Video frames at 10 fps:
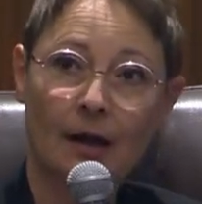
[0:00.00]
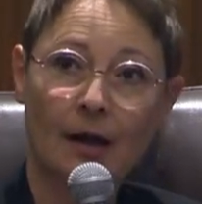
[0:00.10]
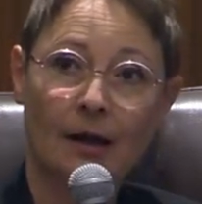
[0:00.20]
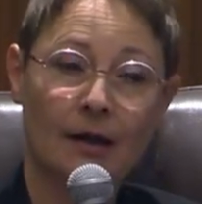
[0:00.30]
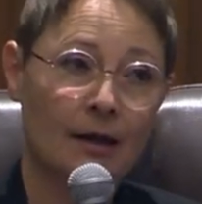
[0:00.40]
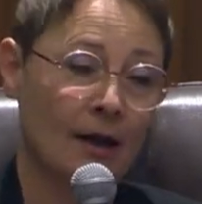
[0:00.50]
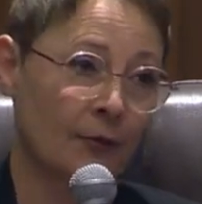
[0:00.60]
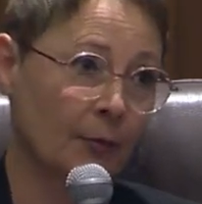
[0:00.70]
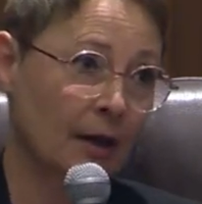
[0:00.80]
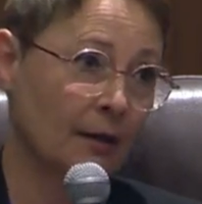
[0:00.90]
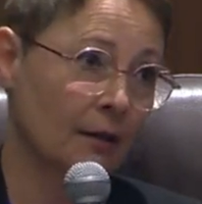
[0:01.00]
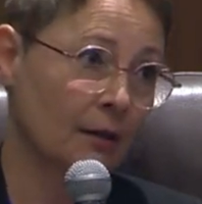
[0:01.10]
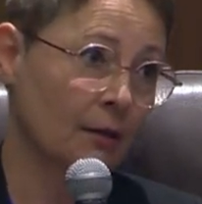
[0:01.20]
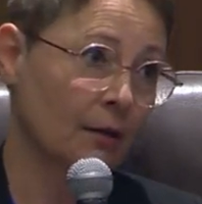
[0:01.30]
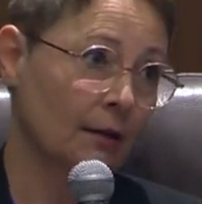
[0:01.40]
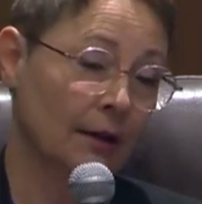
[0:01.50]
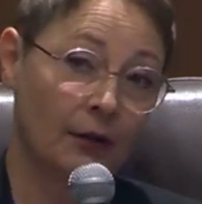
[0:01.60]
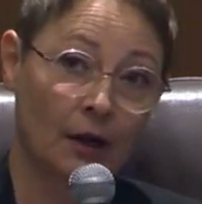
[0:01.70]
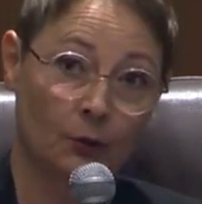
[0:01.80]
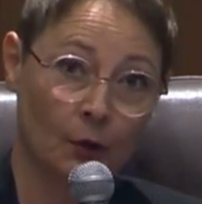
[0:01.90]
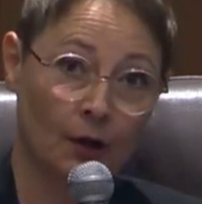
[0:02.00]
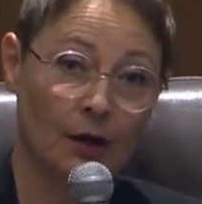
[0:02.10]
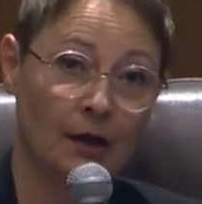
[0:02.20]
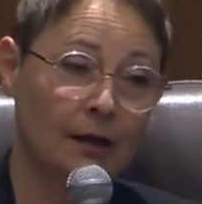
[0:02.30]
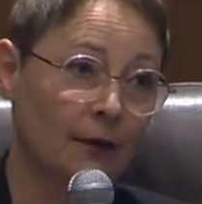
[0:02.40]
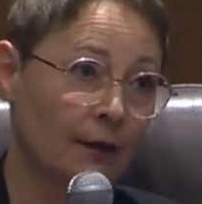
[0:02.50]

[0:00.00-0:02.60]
I have been living and working in the